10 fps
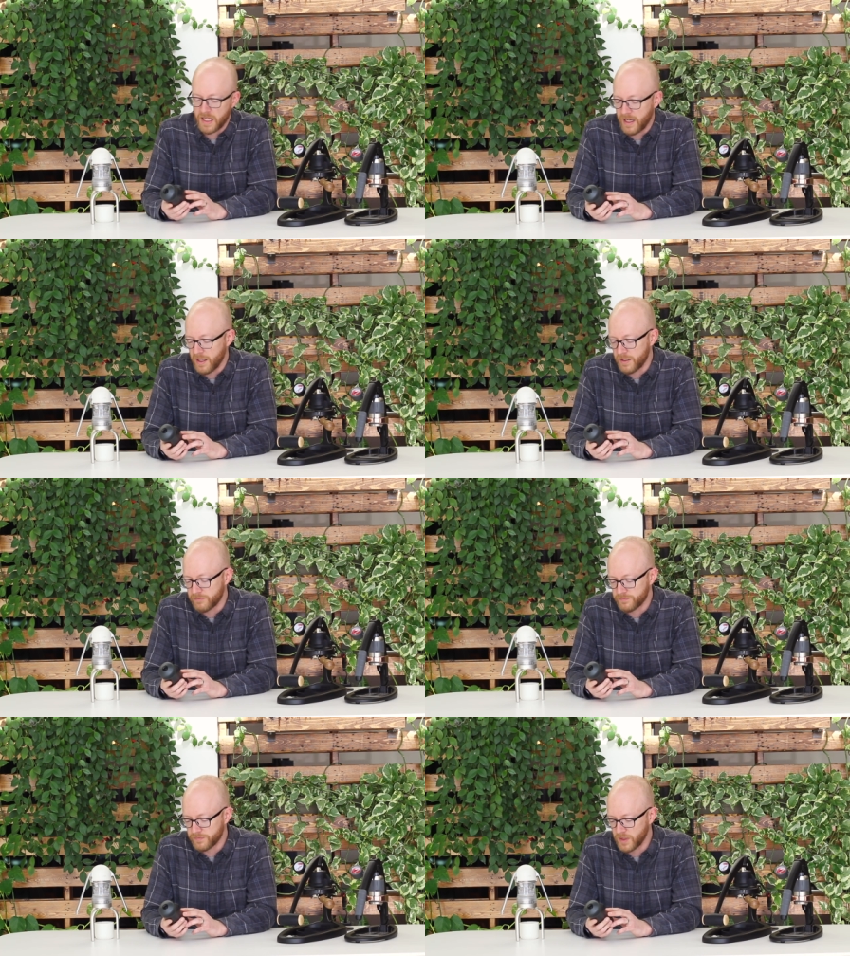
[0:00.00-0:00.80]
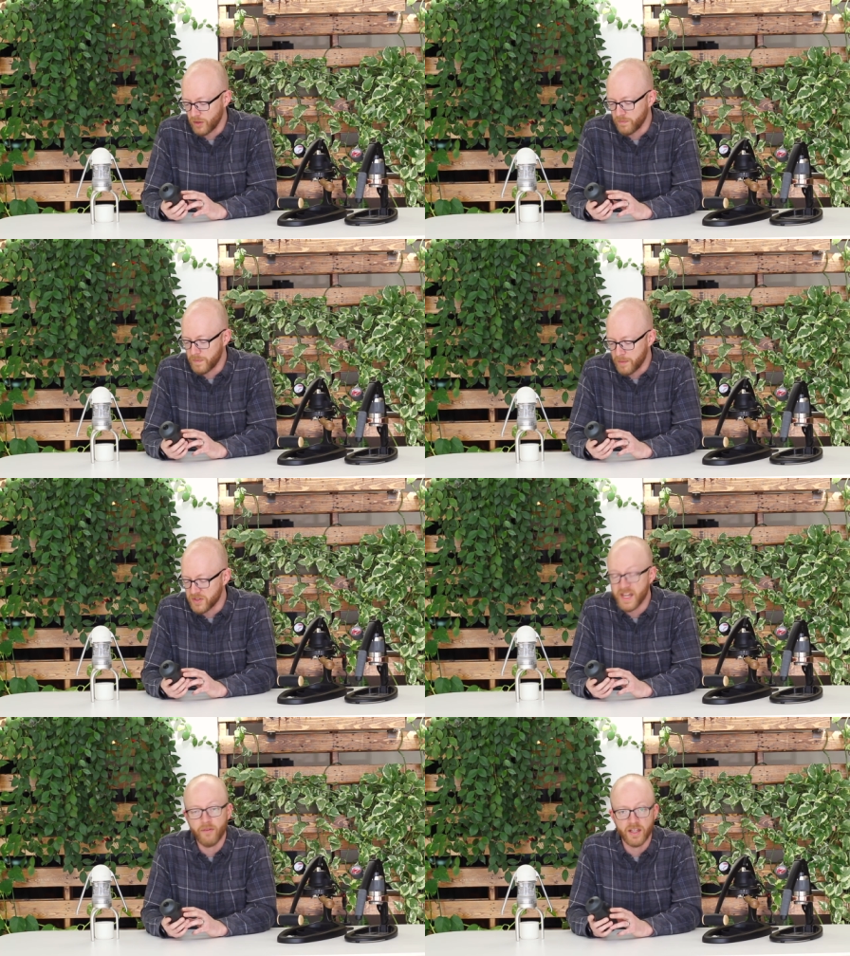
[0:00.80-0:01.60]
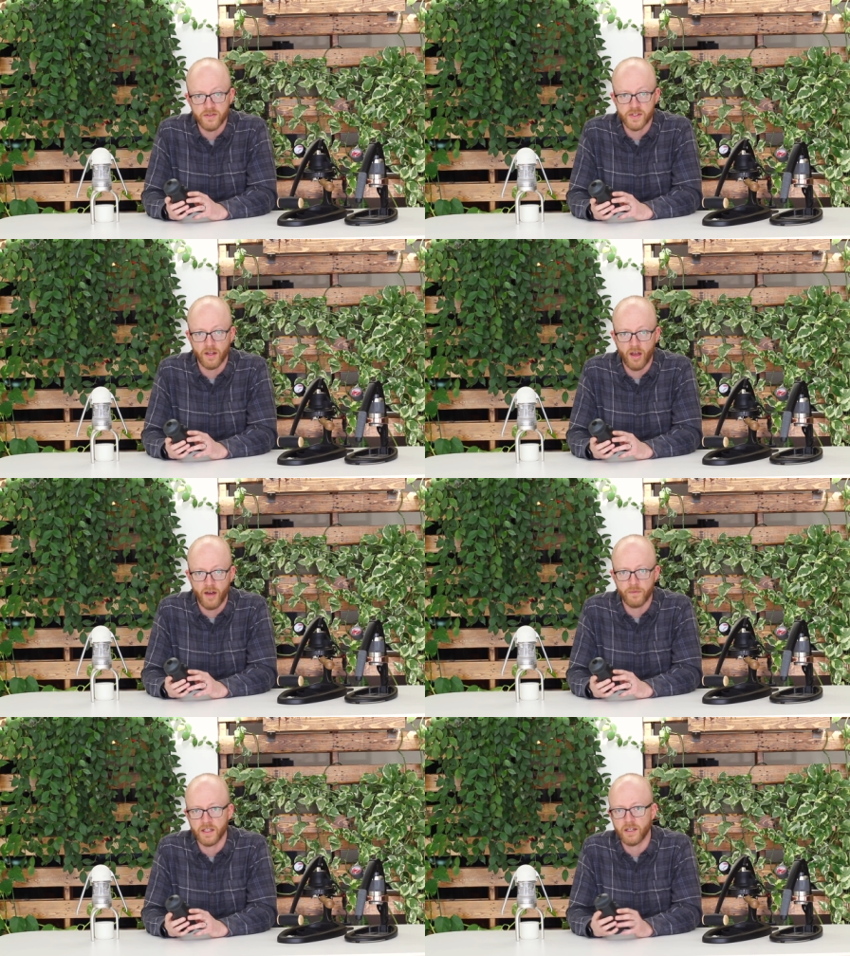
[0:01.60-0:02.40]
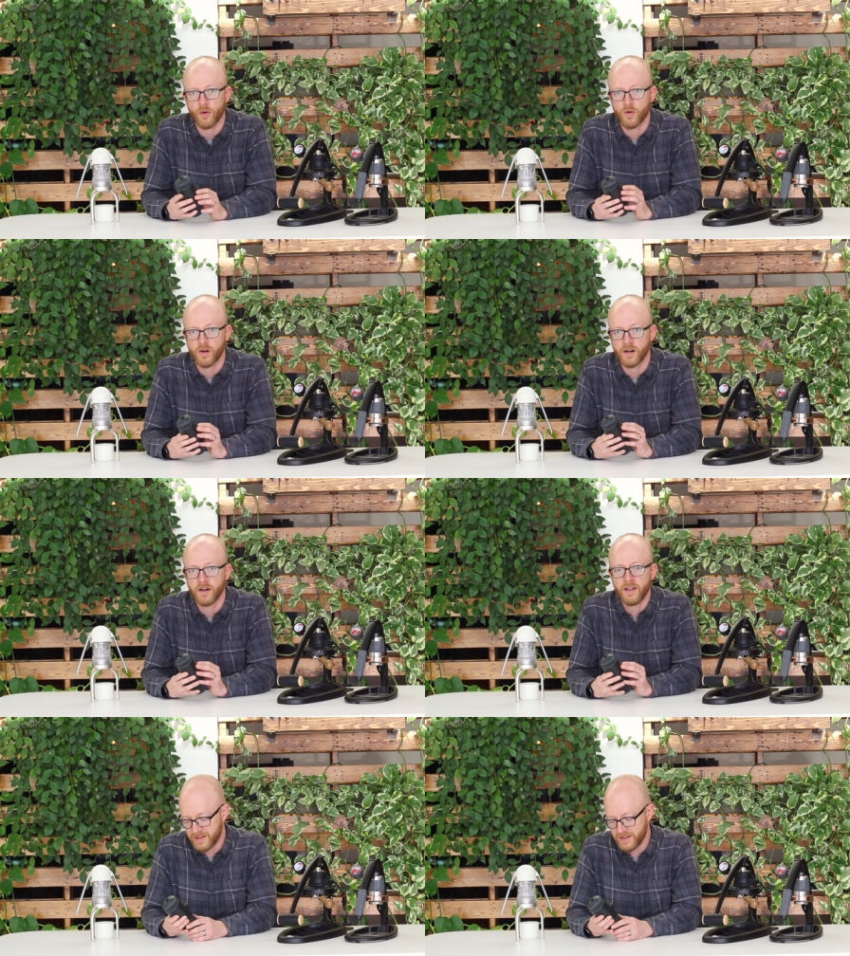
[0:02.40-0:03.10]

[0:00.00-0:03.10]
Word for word: um, you know, maybe just having instant coffee or